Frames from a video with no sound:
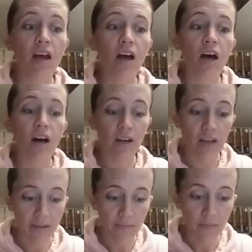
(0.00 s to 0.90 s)
All
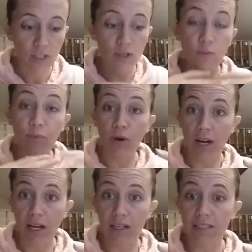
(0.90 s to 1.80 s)
right, so
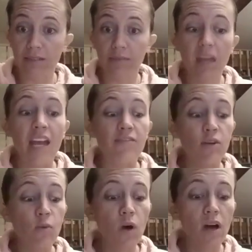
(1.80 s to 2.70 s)
products. And if you
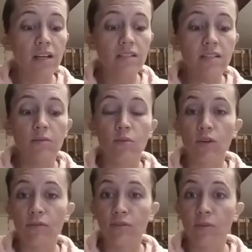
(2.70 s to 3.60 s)
want more
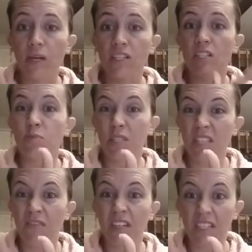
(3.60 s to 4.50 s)
information,
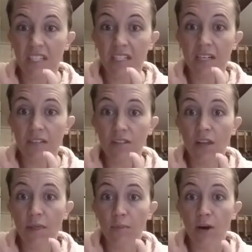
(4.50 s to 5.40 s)
specific details on
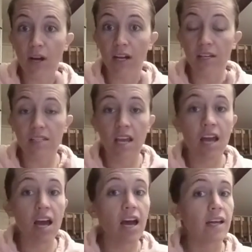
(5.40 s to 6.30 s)
the products,
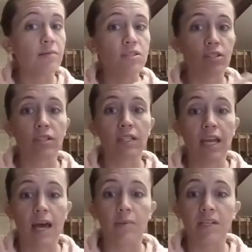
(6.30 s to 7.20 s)
I am certainly
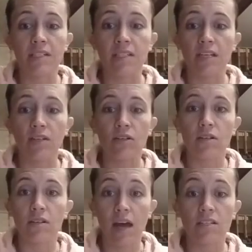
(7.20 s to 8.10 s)
happy to send
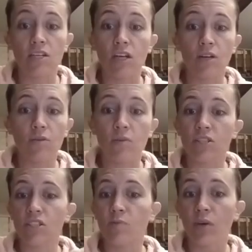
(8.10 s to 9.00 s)
that to you.
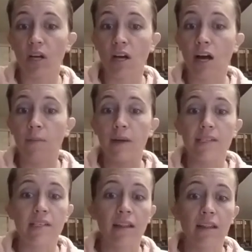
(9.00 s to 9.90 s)
Just put a comment
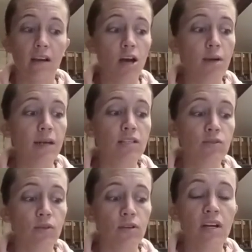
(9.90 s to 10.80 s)
in the comments,
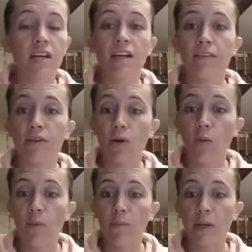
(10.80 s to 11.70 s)
or if you don't
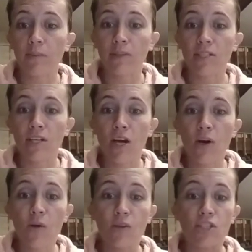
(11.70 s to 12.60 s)
want people to
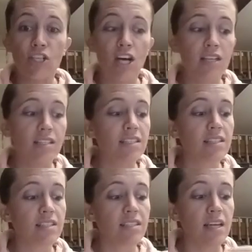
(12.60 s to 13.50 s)
know, just
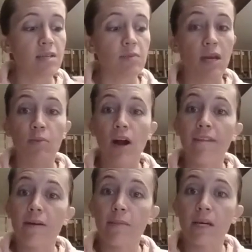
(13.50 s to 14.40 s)
send me a
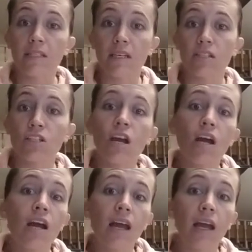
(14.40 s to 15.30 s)
private message
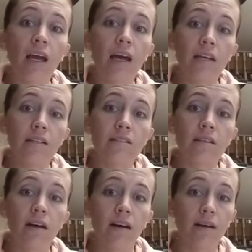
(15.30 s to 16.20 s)
and
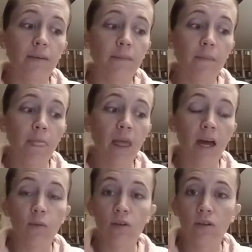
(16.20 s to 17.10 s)
um, I
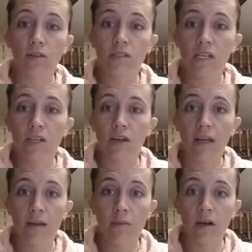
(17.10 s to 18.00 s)
will send you an
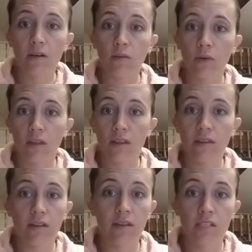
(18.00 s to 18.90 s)
email with
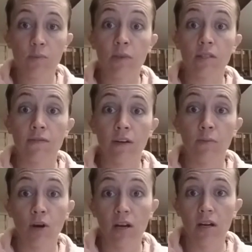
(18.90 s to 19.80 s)
the specific
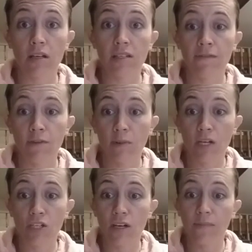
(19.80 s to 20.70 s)
product
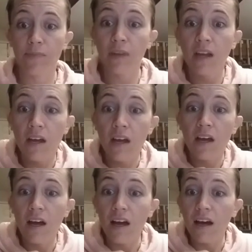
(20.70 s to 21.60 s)
information.
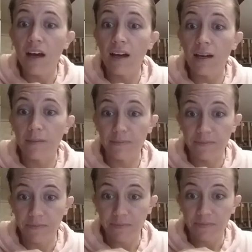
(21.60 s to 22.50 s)
Um,
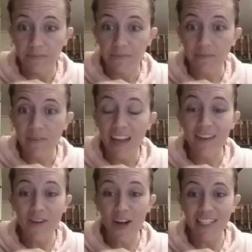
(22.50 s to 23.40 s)
and
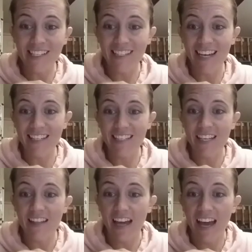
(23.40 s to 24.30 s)
Roxy says
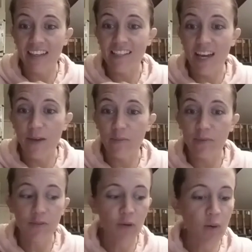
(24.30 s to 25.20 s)
that um,
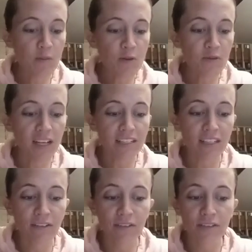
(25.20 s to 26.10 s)
before we move on
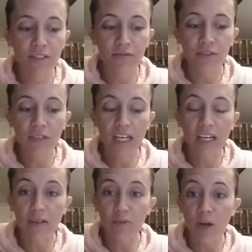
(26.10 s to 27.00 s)
to, to food
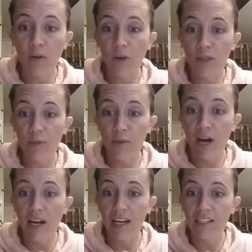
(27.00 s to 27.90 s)
here, but with the
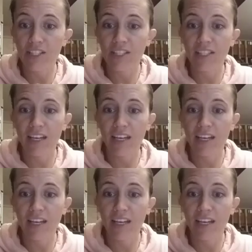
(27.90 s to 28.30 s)
products, she said,